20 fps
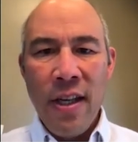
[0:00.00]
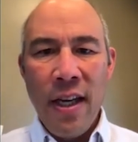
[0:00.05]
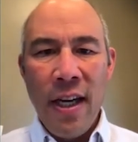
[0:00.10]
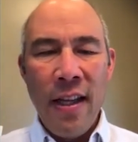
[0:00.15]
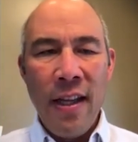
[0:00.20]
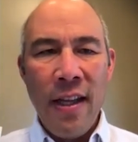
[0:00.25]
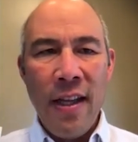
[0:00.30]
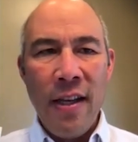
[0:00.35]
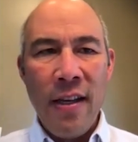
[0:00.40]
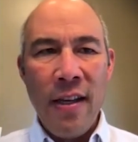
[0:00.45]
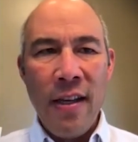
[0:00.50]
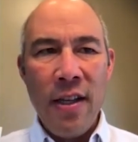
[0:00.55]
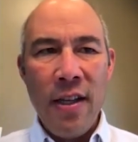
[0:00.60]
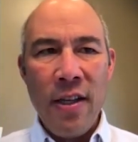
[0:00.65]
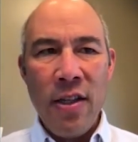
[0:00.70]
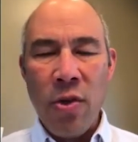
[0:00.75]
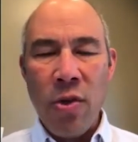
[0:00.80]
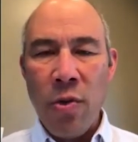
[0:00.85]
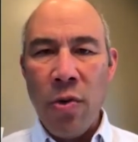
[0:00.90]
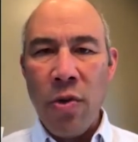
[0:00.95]
I think
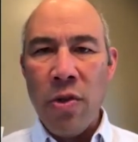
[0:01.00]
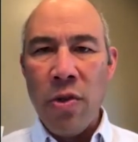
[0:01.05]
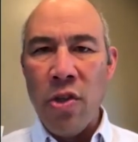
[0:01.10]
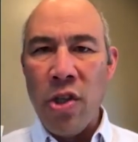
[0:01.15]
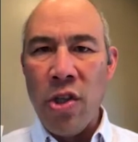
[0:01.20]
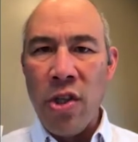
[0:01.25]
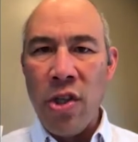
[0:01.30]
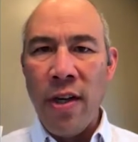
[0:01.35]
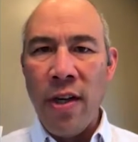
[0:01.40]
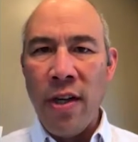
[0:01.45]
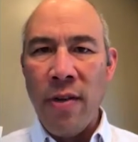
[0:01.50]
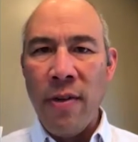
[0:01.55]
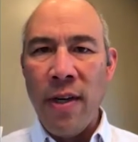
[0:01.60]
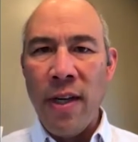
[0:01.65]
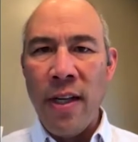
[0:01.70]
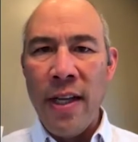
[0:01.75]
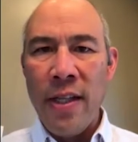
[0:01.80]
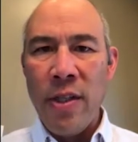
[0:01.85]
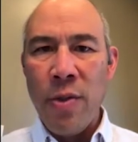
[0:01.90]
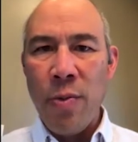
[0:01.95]
schools are starting to
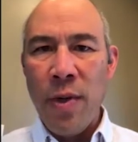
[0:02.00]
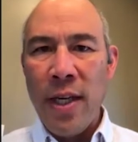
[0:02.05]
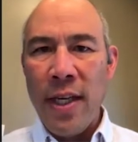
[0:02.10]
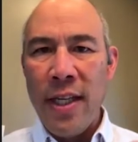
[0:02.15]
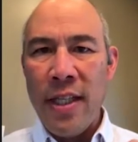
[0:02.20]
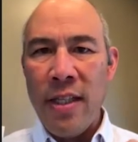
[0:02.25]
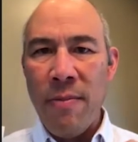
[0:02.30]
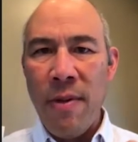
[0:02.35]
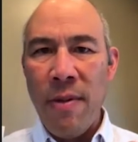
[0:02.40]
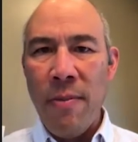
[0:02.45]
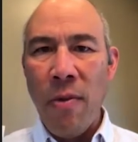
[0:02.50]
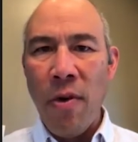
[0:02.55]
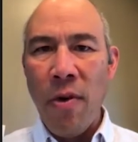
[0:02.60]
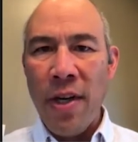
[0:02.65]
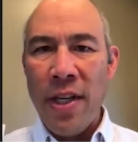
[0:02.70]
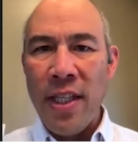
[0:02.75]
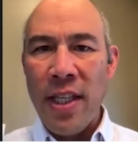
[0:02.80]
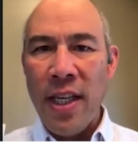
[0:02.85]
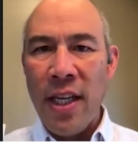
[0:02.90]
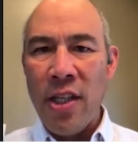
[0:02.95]
realize we need to be more
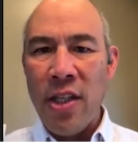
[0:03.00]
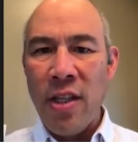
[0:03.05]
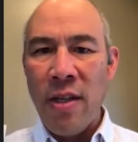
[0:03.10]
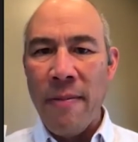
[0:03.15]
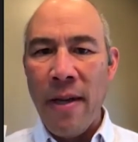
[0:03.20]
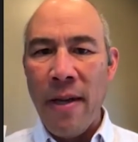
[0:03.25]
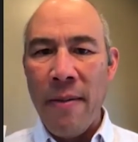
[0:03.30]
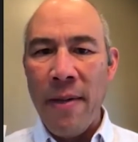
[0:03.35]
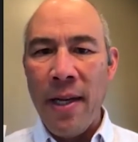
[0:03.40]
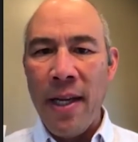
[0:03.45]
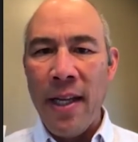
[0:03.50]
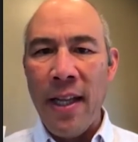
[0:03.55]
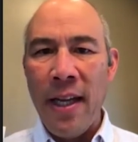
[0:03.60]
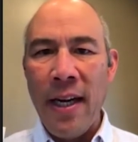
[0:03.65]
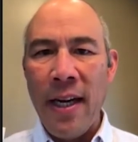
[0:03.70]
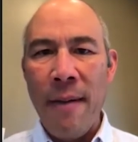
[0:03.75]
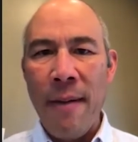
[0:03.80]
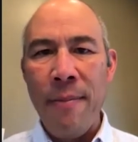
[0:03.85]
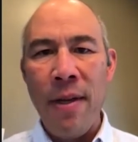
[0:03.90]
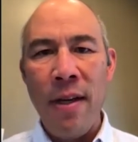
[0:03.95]
intentional about making that
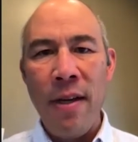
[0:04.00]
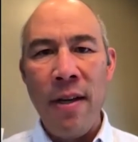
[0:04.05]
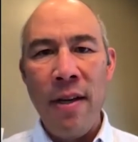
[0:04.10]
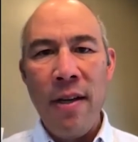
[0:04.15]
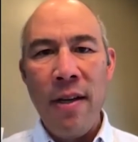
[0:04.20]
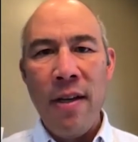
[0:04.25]
happen.